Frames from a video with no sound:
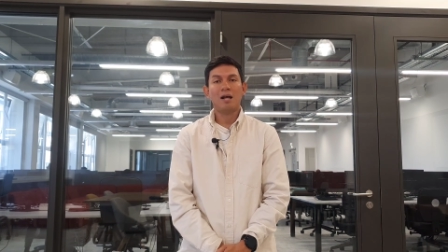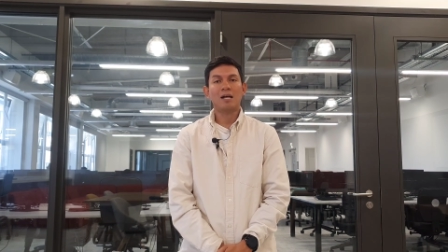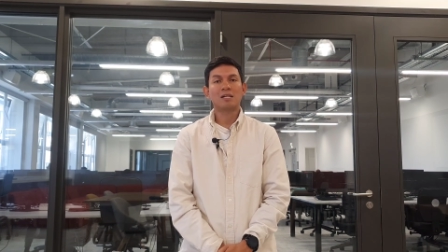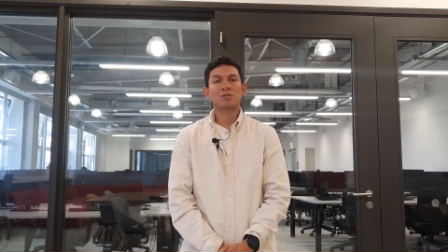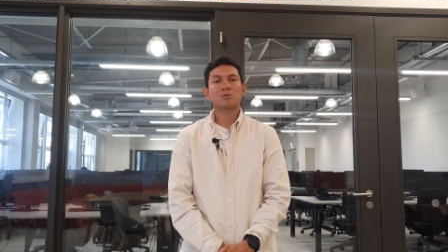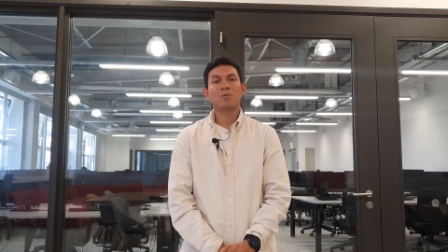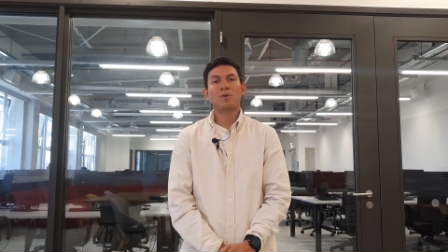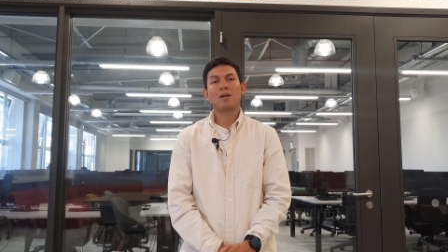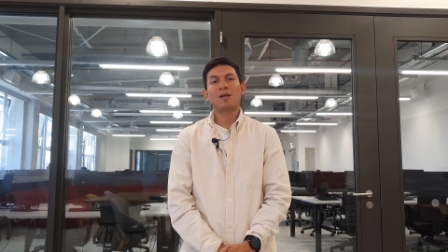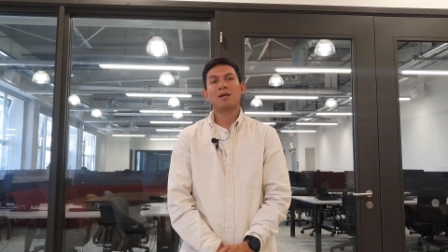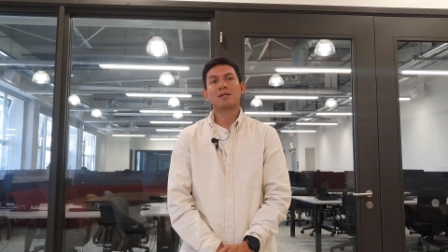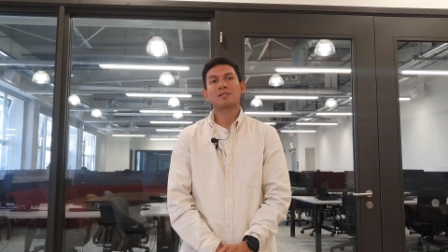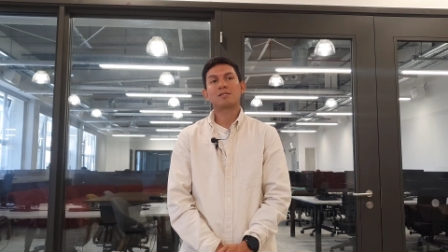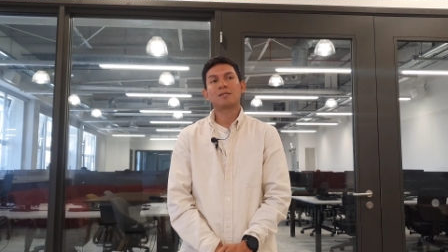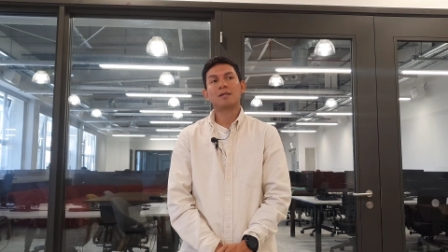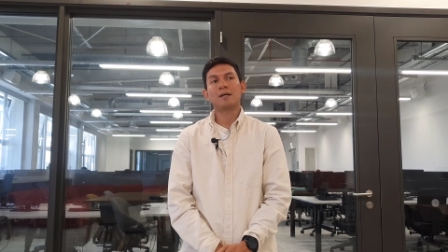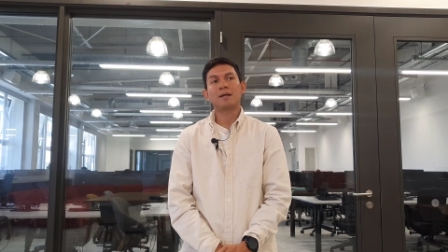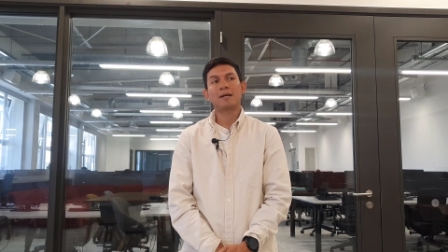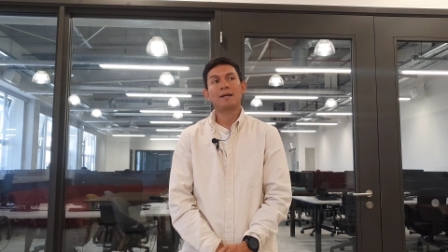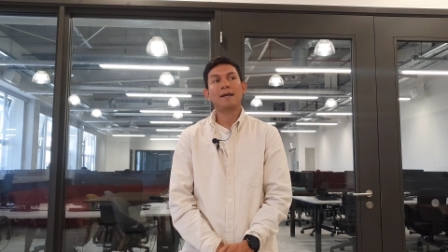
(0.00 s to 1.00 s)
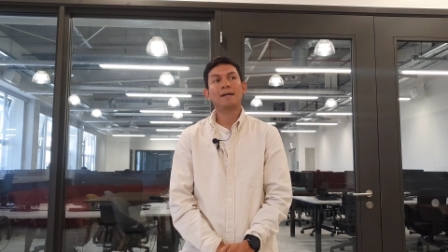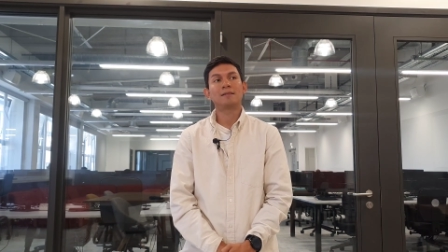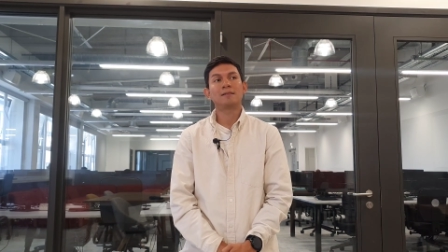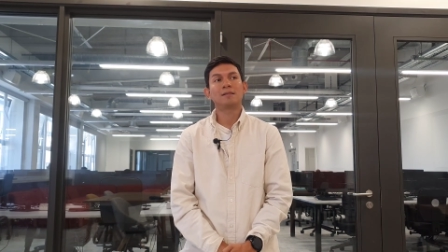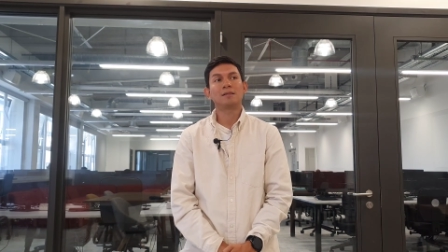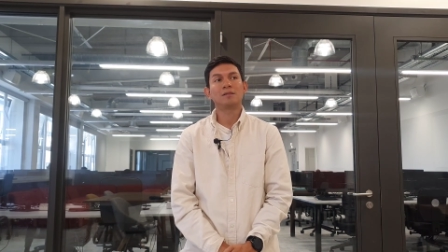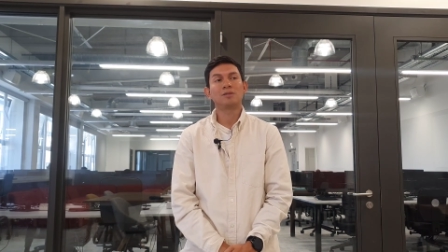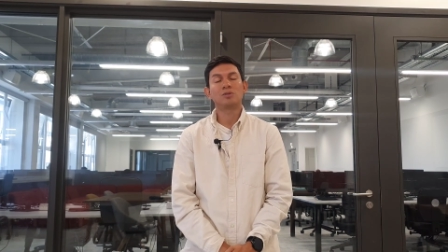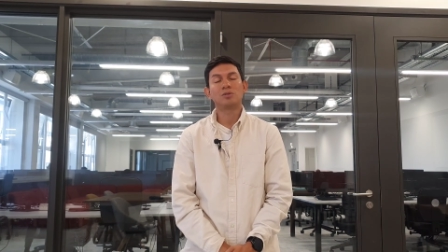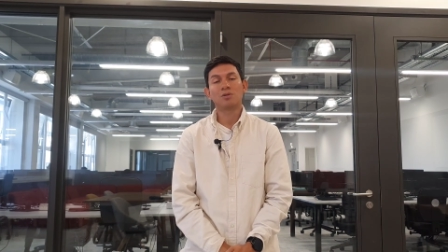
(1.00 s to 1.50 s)
as well as uh,
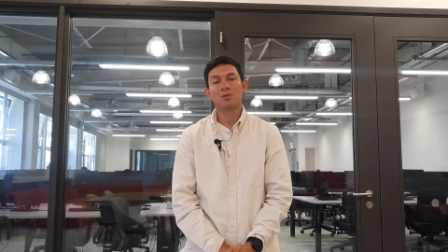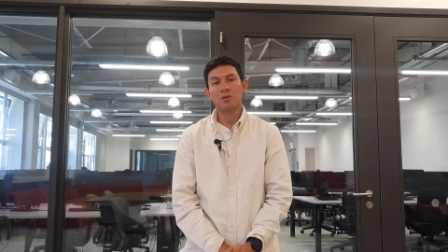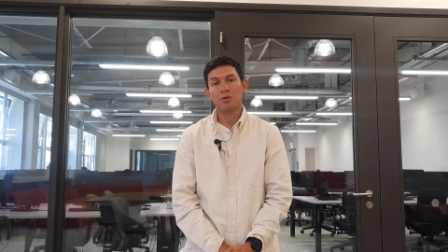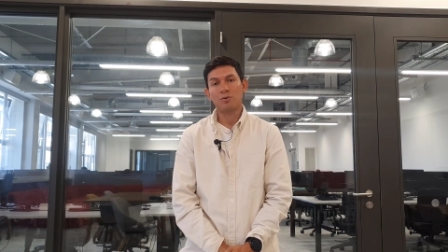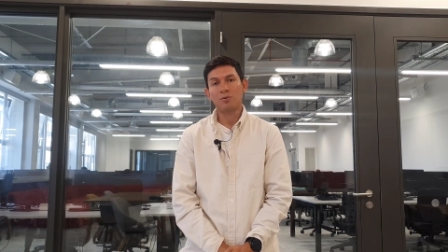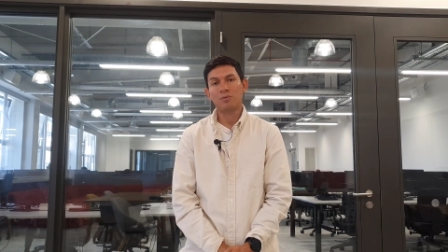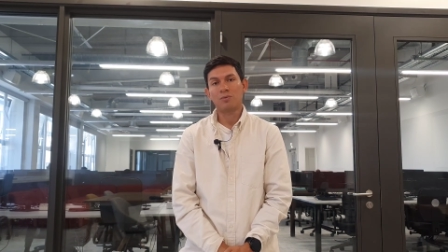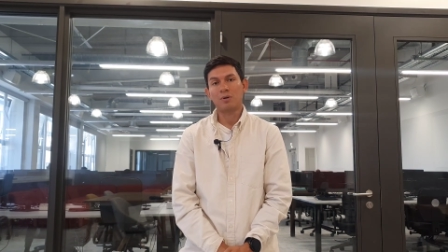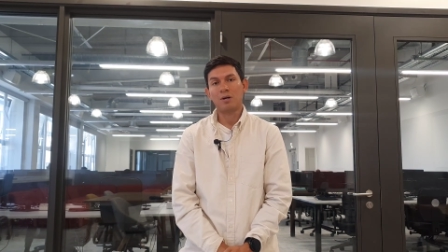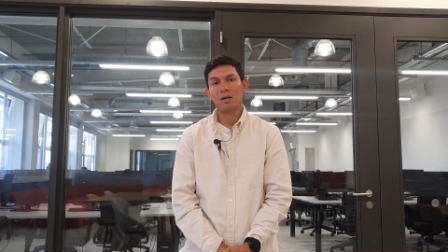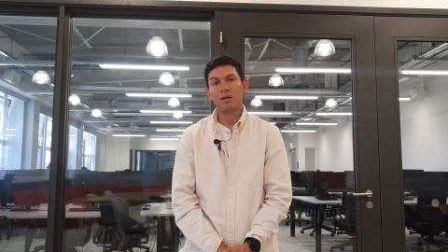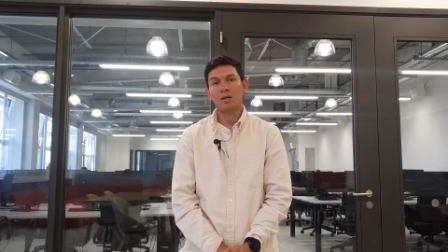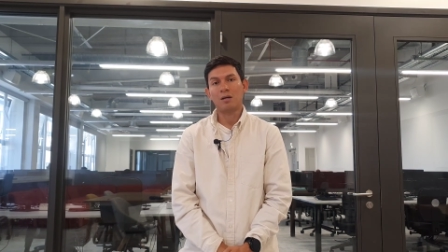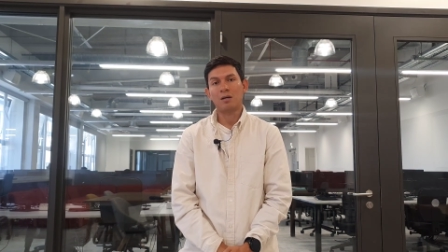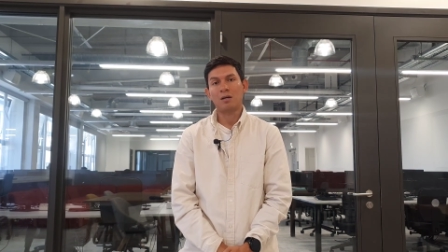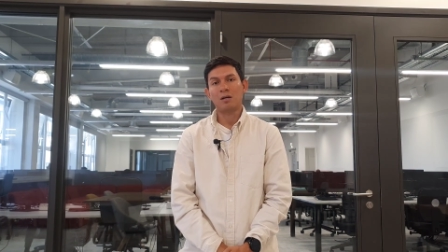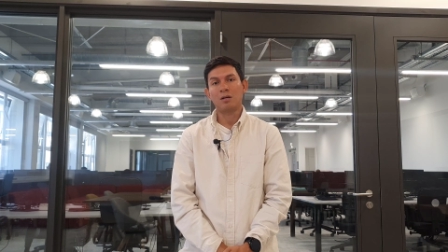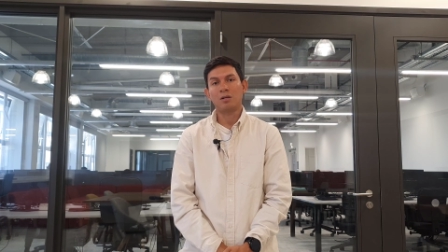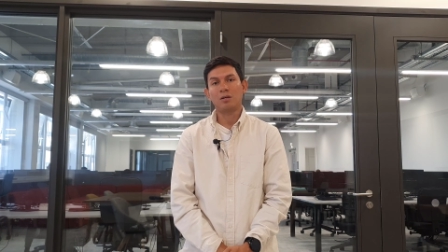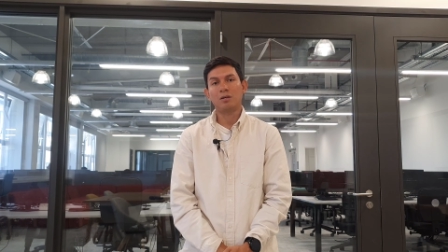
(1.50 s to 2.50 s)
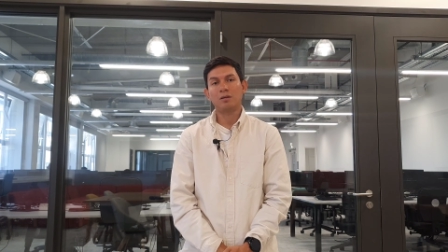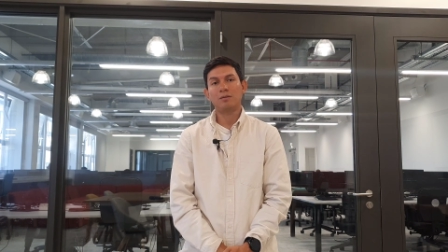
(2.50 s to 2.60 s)
getting to know uh,